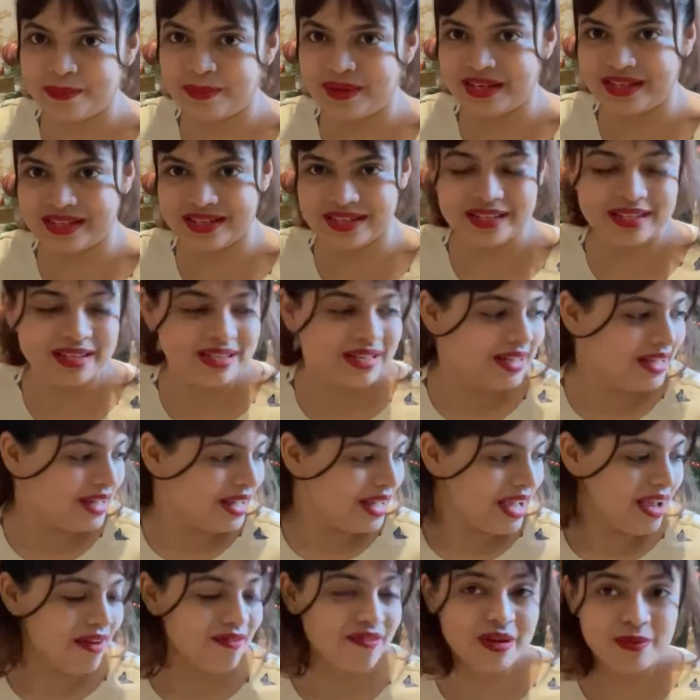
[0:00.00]
but
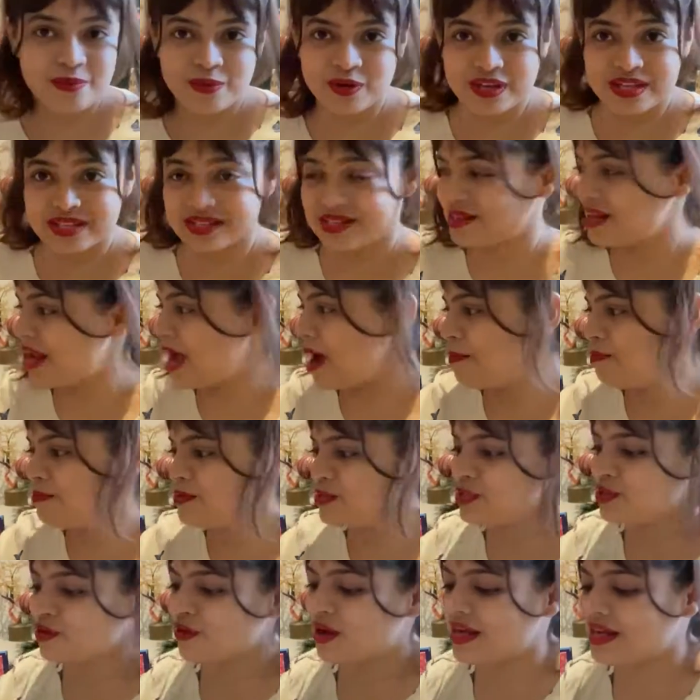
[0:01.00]
every book is wrapped,
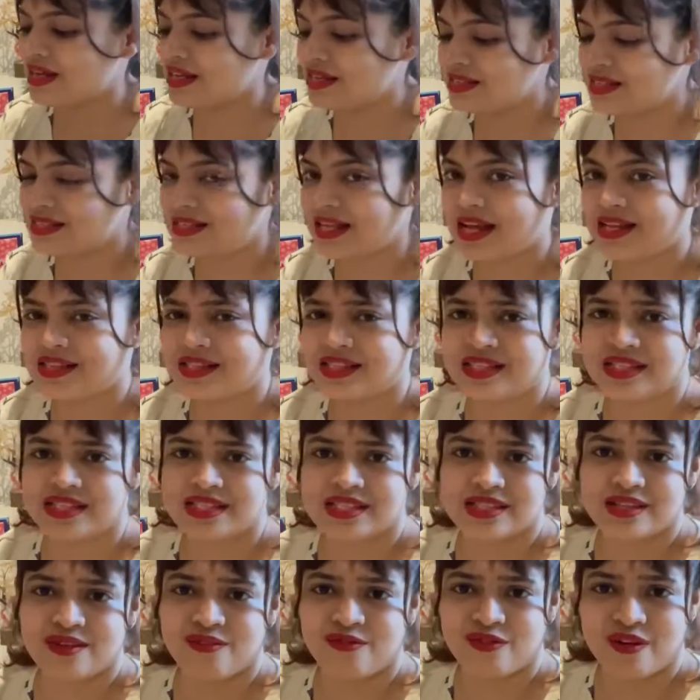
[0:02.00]
so I guess that's
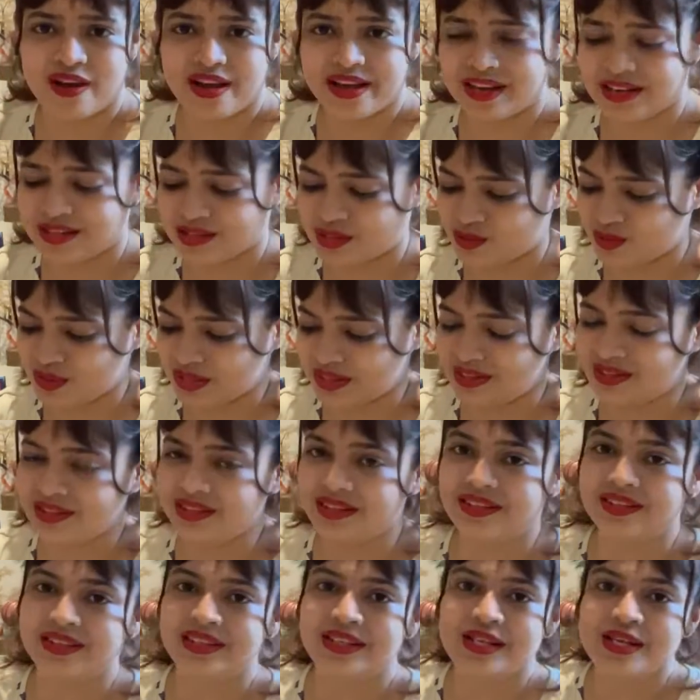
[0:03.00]
fine as well.
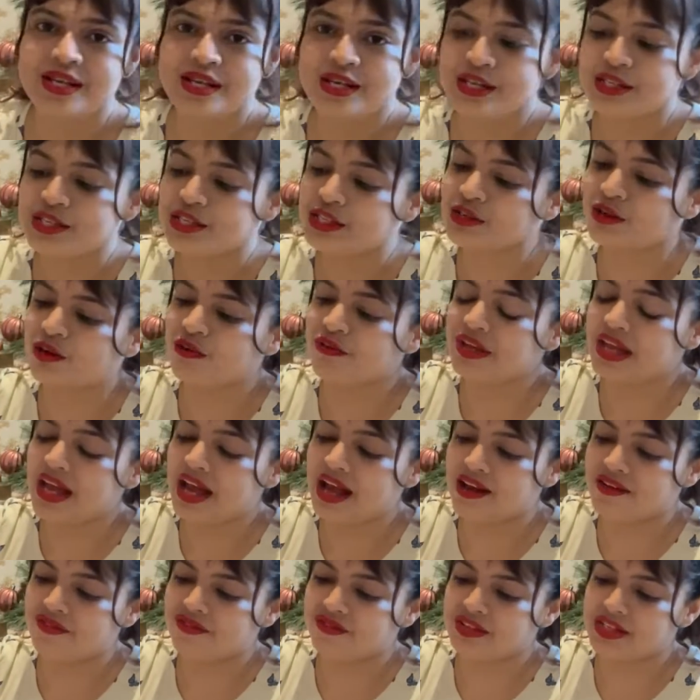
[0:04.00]
So we
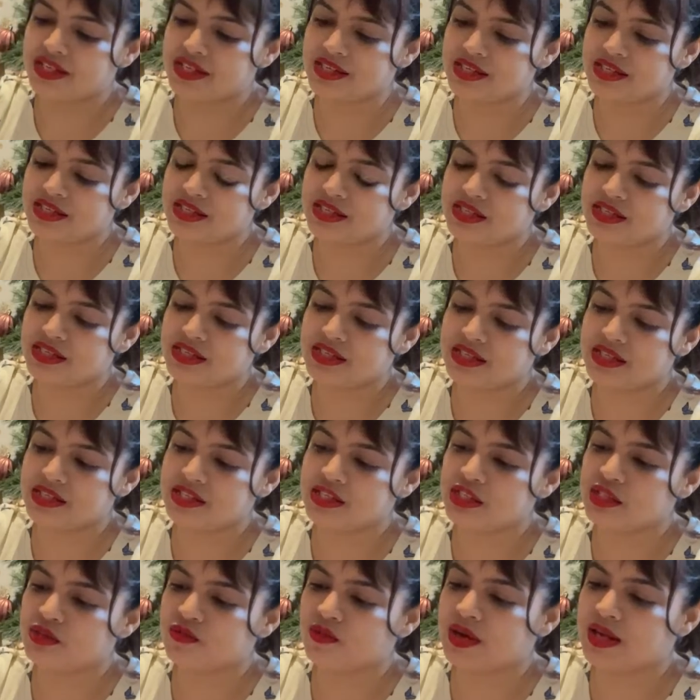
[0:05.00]
have this
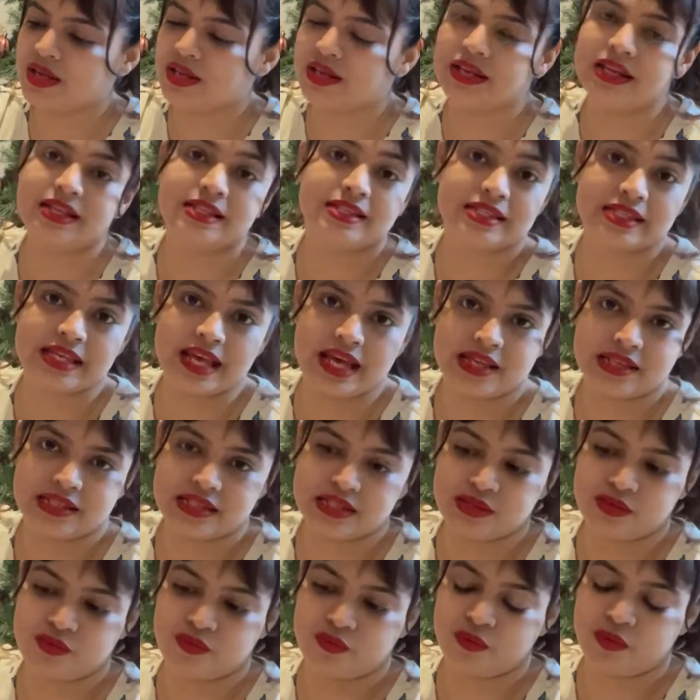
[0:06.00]
one. Let's
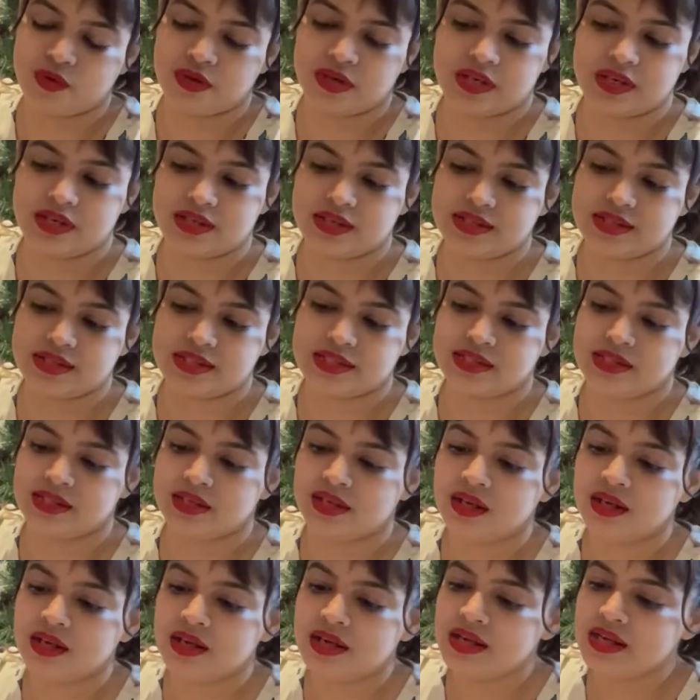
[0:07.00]
guess what it is.
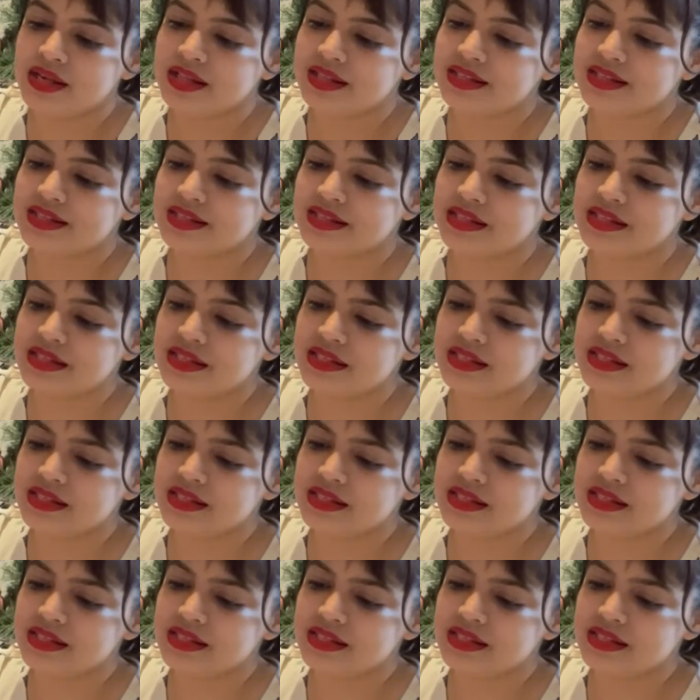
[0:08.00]
This is